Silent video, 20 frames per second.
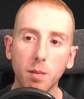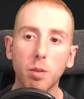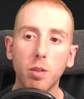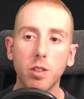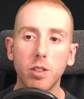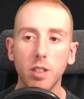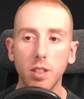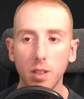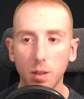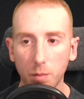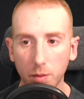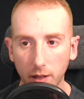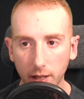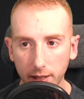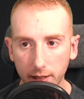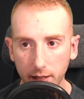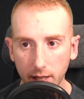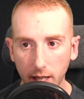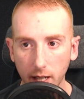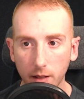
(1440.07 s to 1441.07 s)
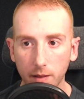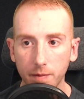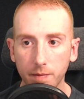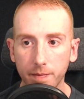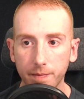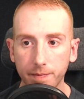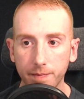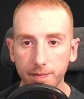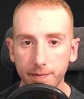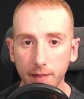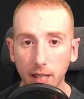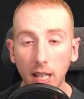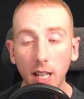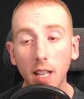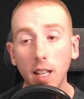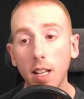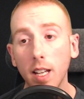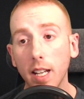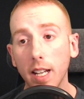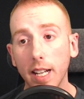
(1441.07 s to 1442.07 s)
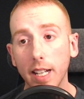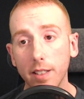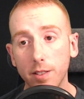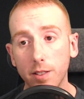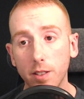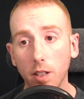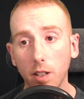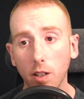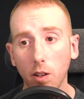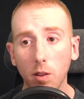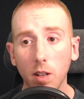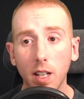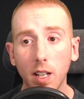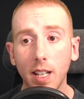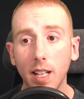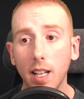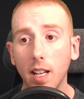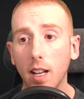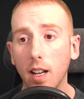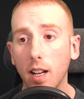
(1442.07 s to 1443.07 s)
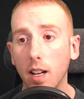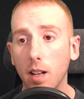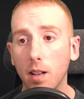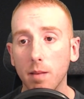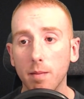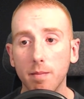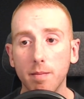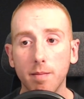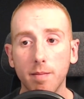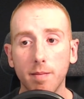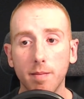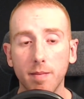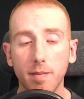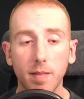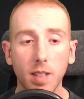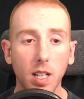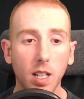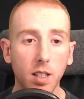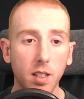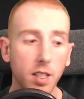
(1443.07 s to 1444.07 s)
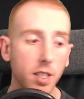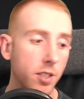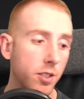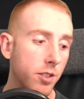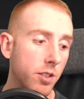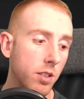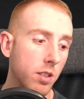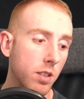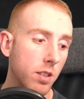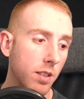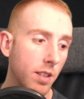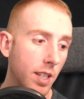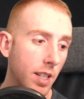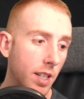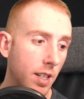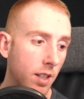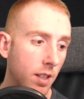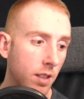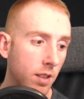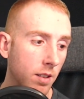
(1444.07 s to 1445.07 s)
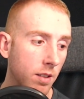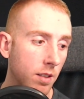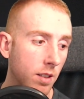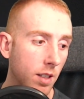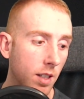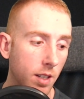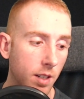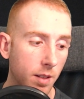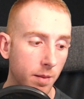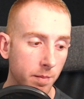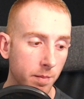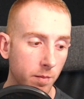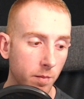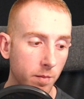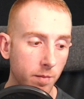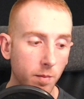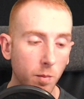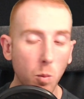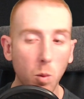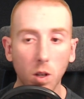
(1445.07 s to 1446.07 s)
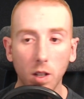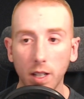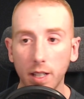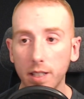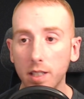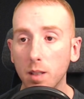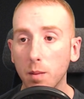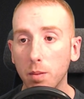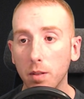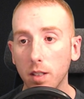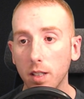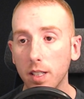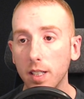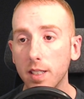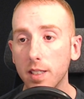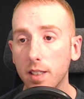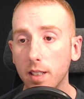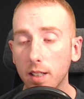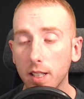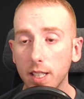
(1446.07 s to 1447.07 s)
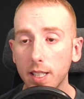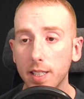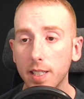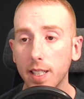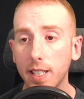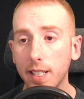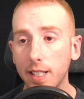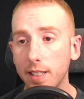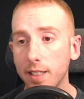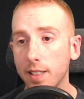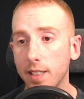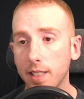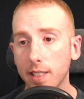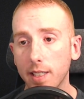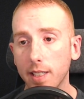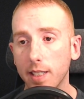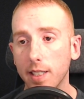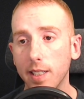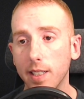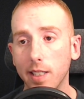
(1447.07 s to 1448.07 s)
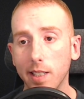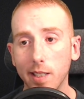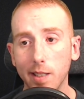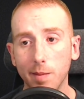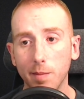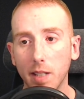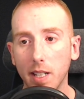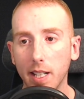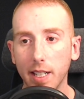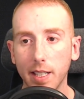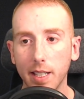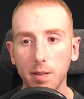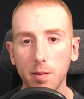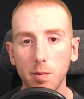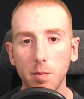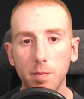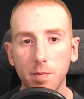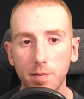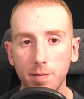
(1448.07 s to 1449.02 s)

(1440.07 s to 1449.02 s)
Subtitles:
pushing the price down. And so, unless you're there willing to police the listing, I